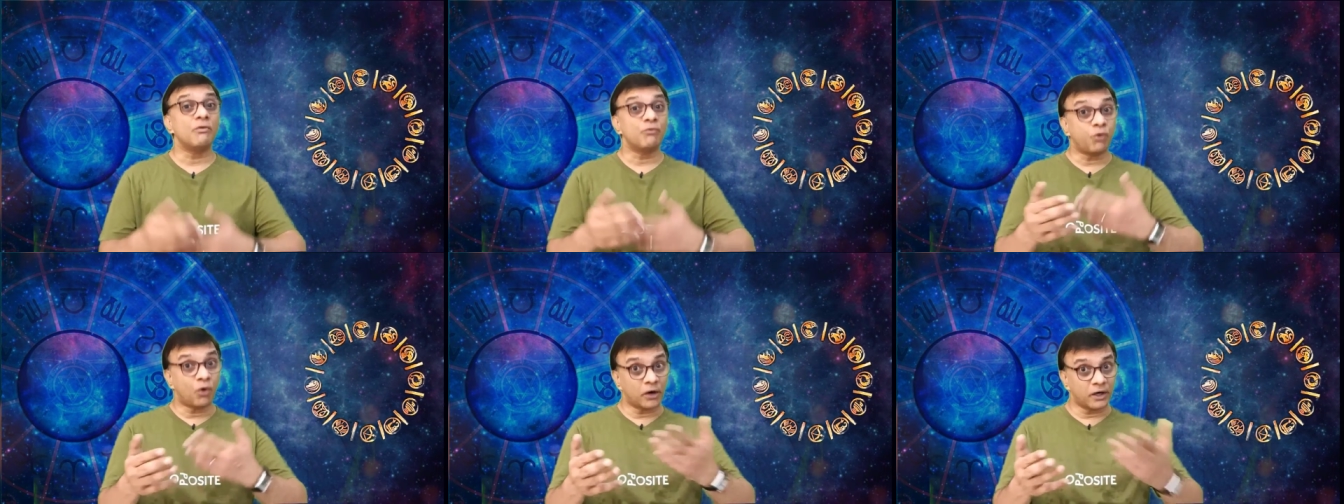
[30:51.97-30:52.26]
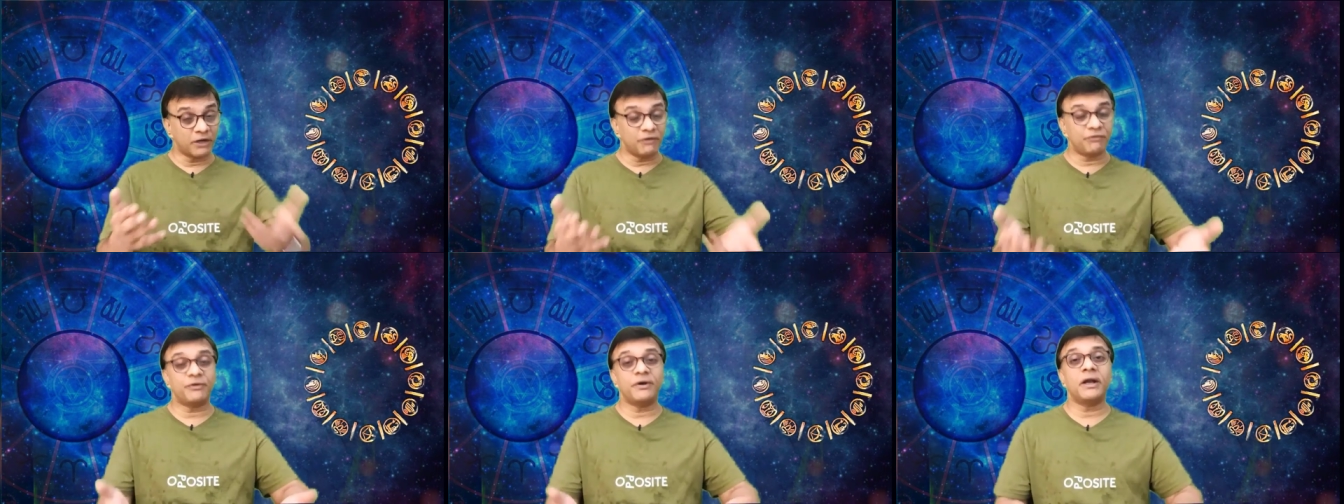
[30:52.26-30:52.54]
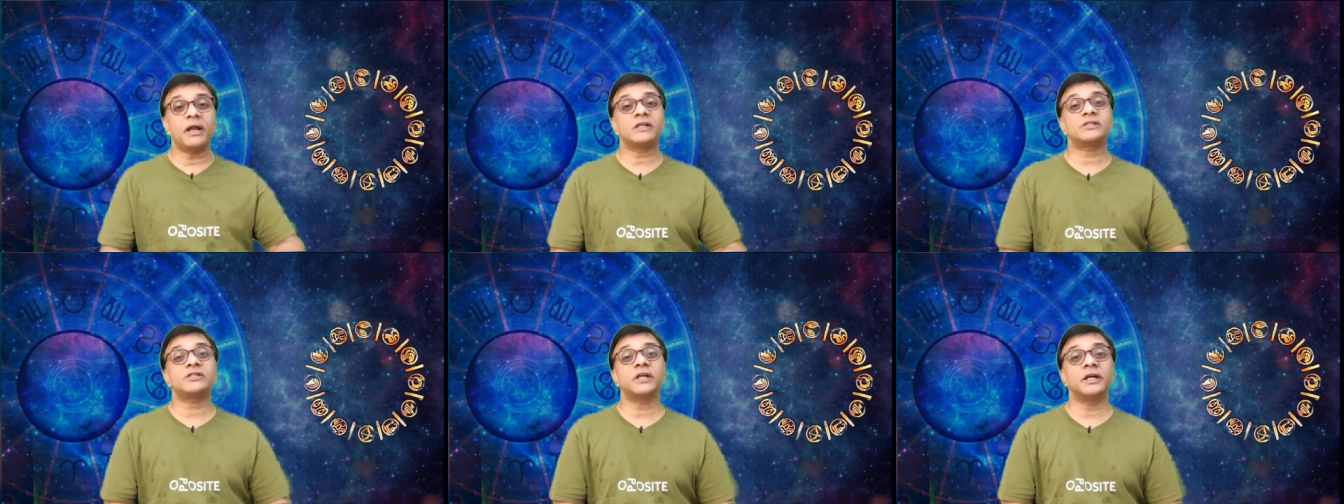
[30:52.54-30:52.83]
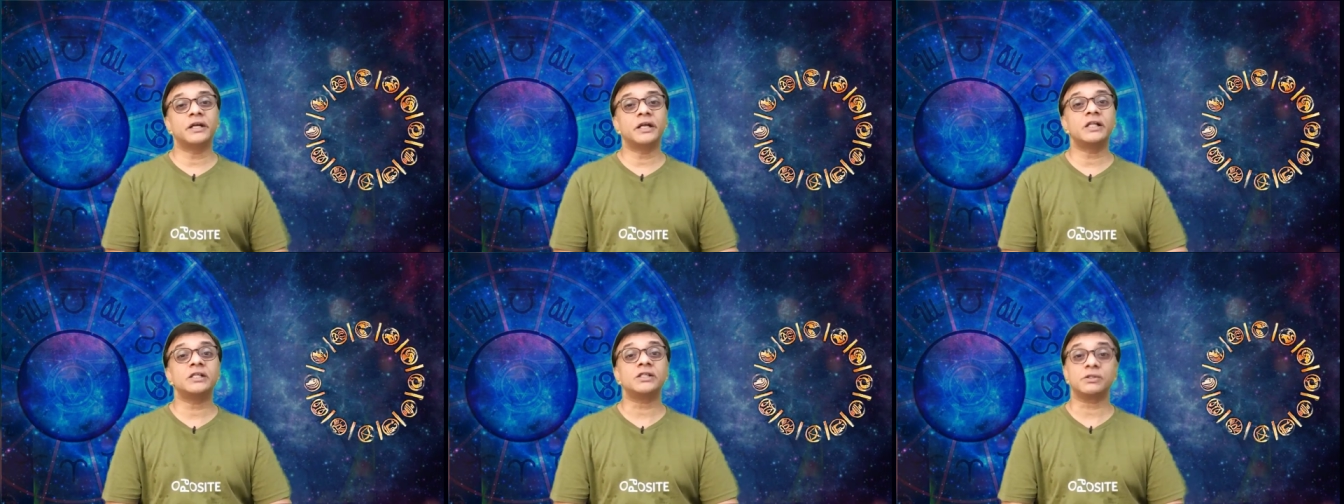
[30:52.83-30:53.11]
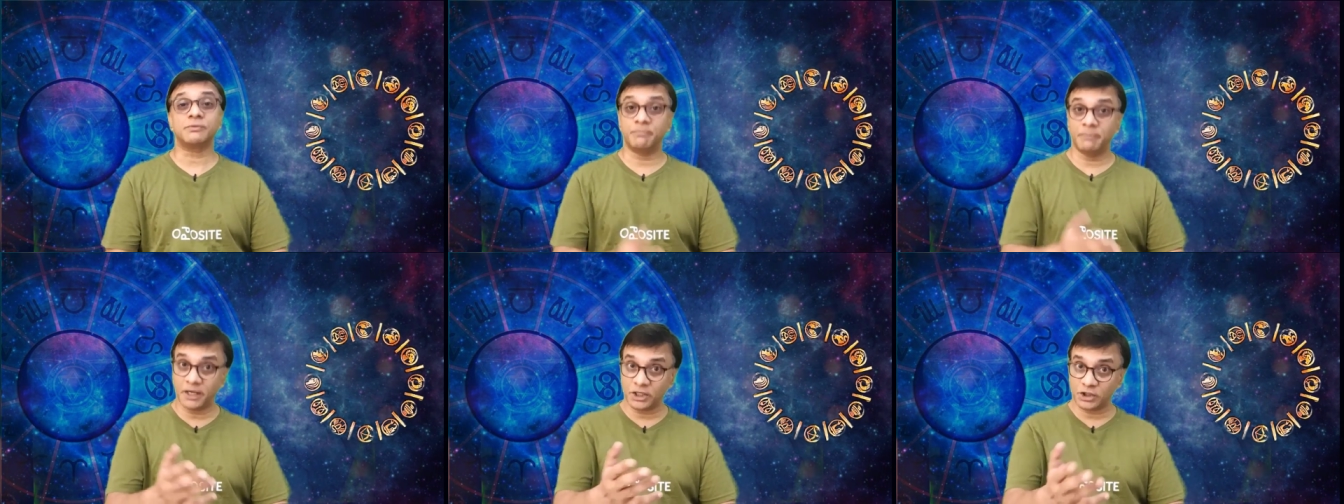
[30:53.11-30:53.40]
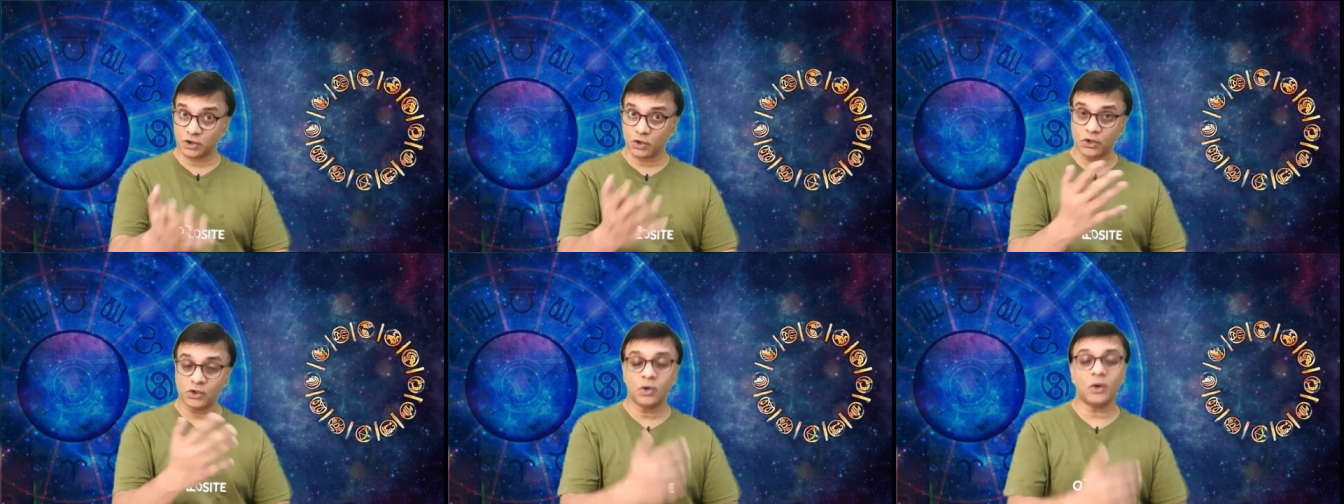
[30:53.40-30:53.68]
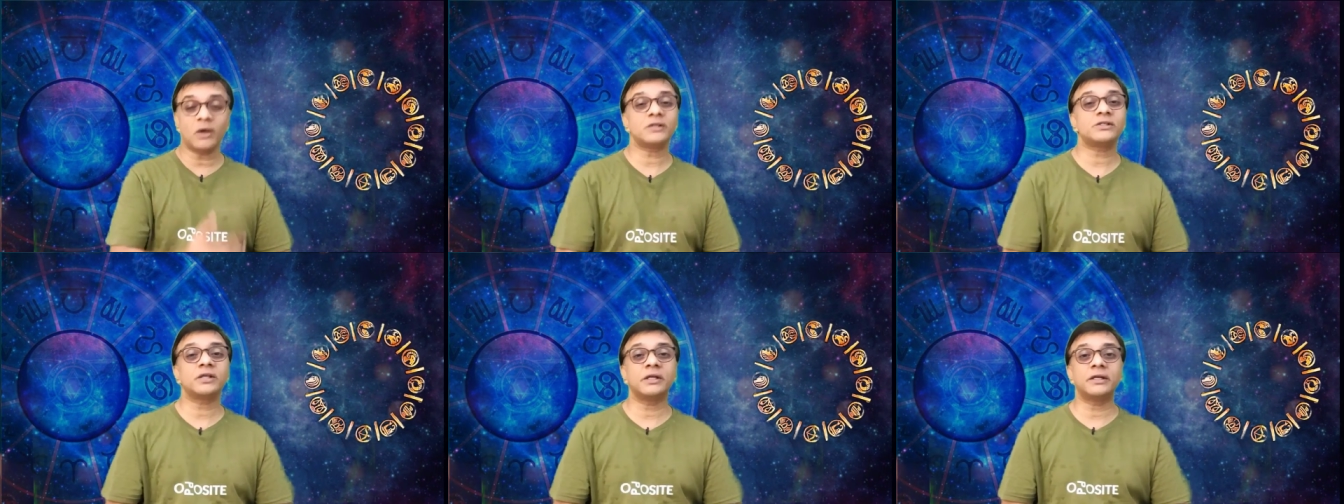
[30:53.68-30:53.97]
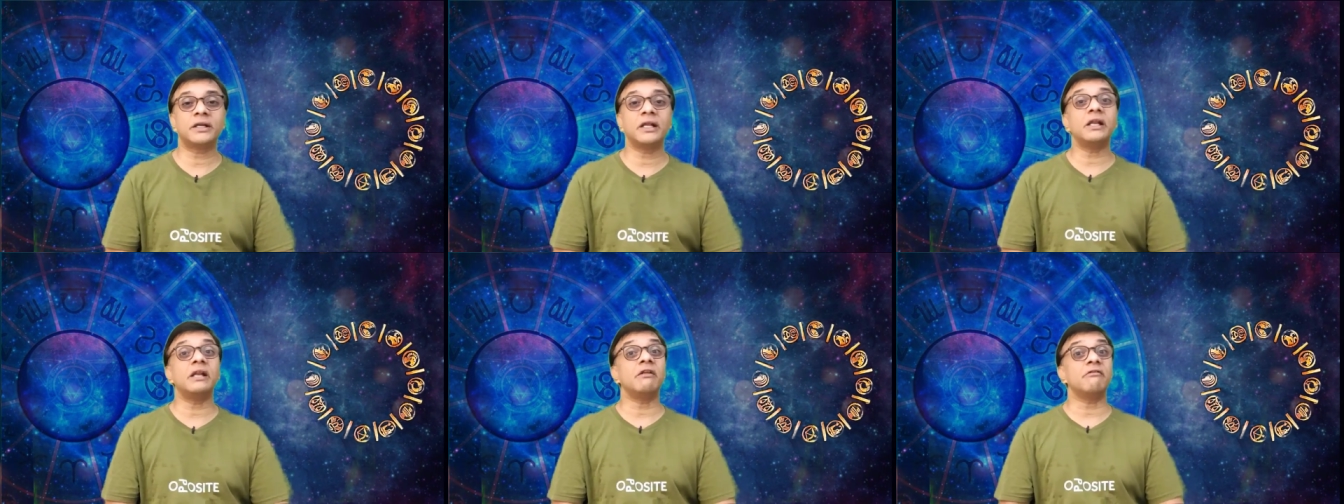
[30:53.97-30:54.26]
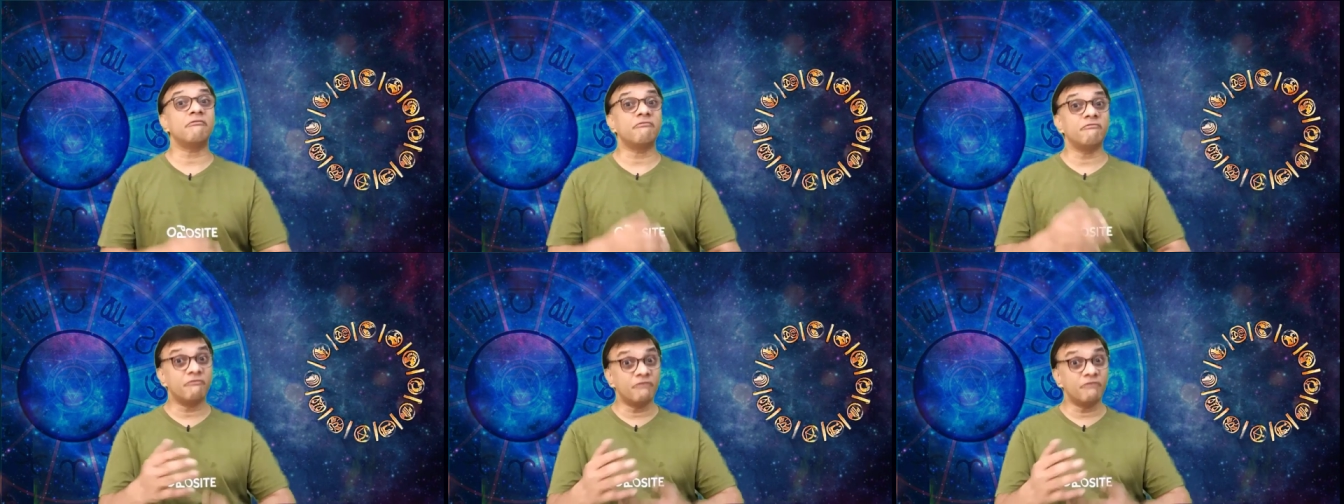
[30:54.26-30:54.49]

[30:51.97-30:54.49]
for different ascendants based on your ascendant,